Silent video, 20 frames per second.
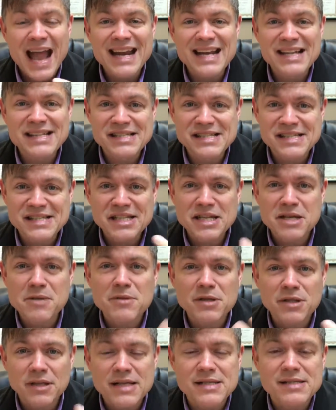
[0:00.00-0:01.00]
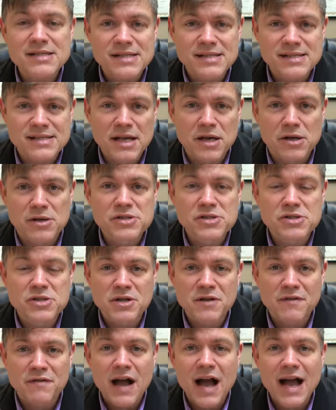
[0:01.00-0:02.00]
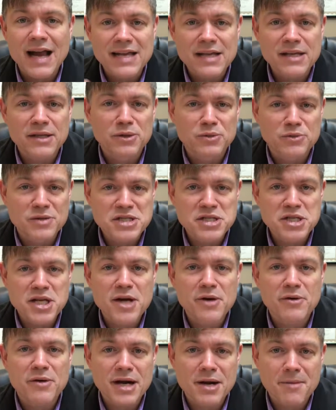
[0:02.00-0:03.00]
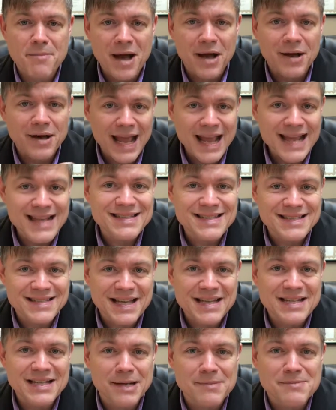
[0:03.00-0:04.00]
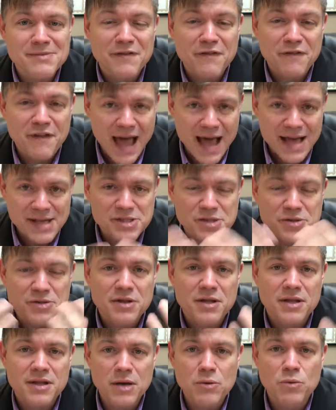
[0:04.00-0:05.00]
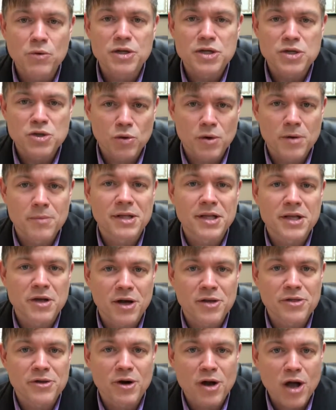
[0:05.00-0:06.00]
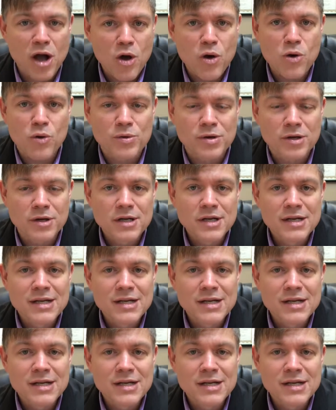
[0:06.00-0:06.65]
and it stimulates the cells to divide, heal, and regenerate about 8 to 10 times faster than they would normally on their own.